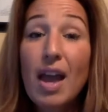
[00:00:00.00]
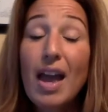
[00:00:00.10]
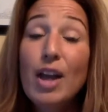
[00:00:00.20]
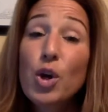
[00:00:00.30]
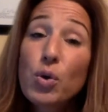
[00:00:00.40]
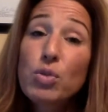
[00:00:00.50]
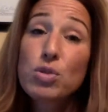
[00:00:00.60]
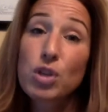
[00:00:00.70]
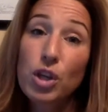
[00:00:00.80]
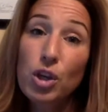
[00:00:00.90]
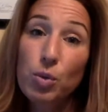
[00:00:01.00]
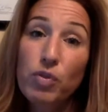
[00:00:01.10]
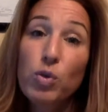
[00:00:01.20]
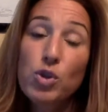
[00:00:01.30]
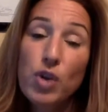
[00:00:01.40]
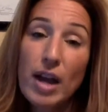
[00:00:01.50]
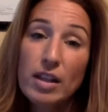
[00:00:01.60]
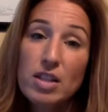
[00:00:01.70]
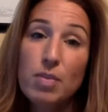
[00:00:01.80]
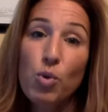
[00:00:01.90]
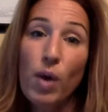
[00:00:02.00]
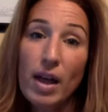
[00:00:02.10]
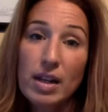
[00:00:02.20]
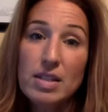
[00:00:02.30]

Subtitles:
And kudos to you. If you attracted some qualities